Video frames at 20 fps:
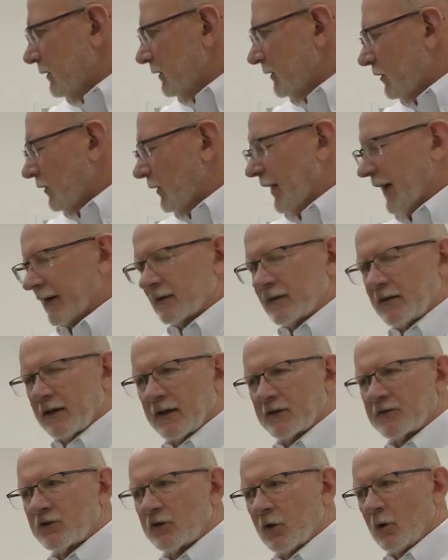Correct. Yeah.
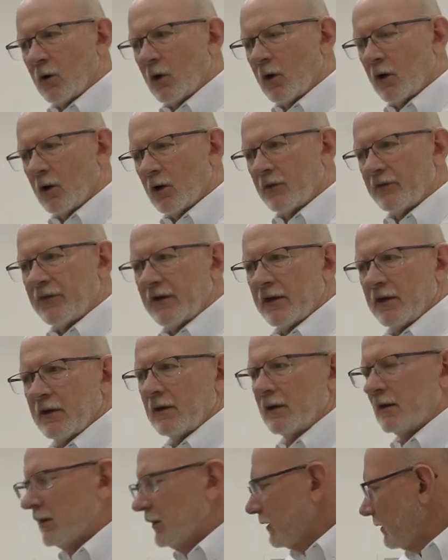
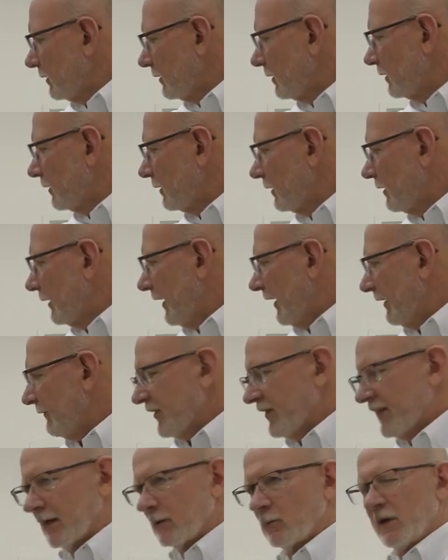So
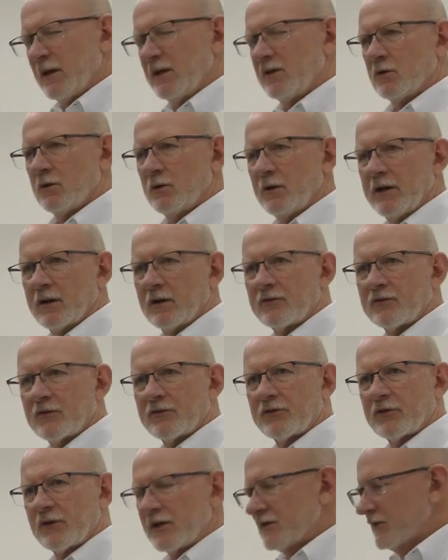everything we do here for
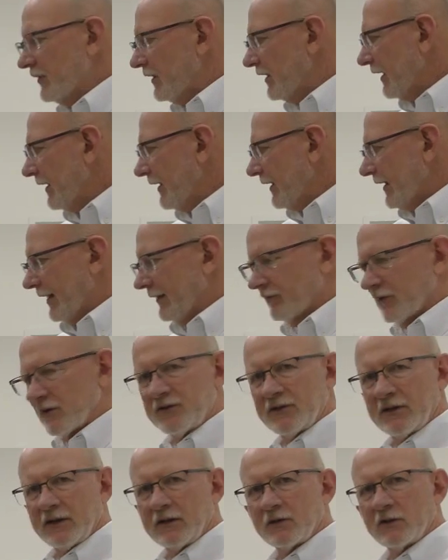freezing, every
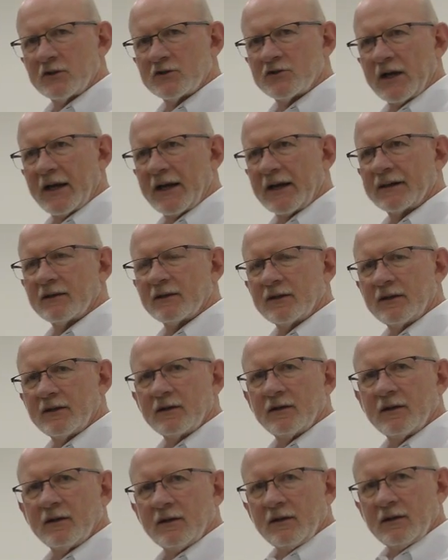single ejaculate
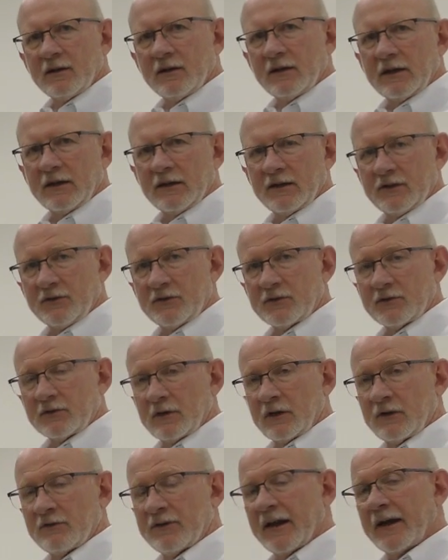is
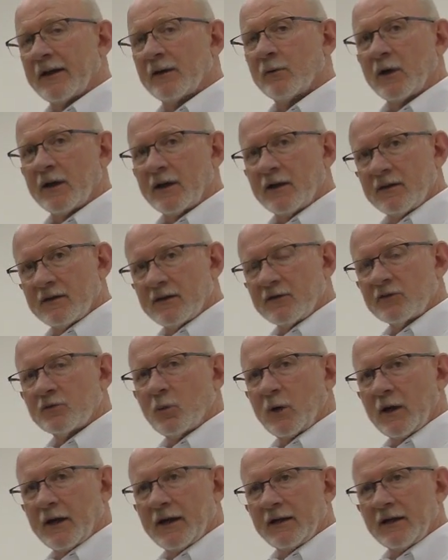evaluated this
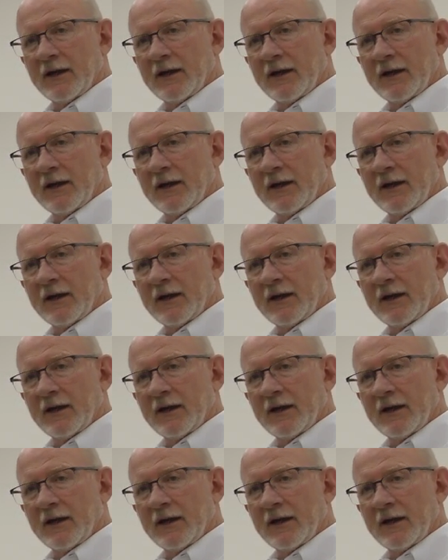way.